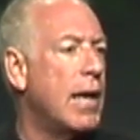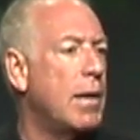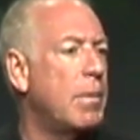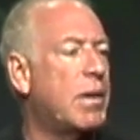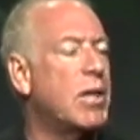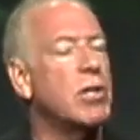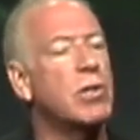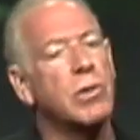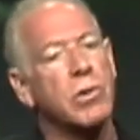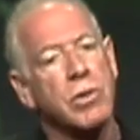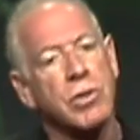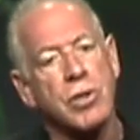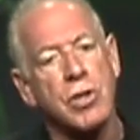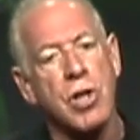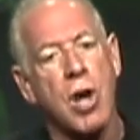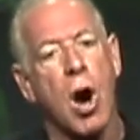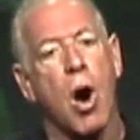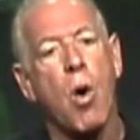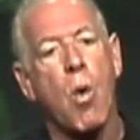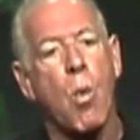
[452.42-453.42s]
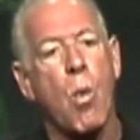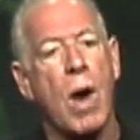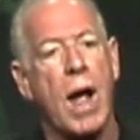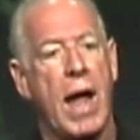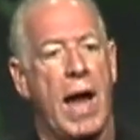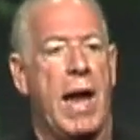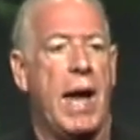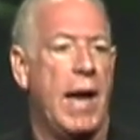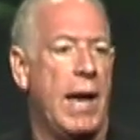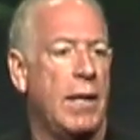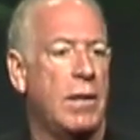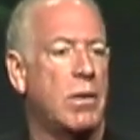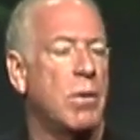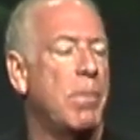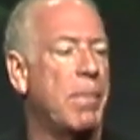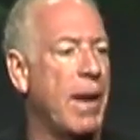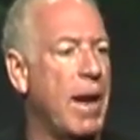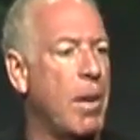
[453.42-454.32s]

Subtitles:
because there is no way to be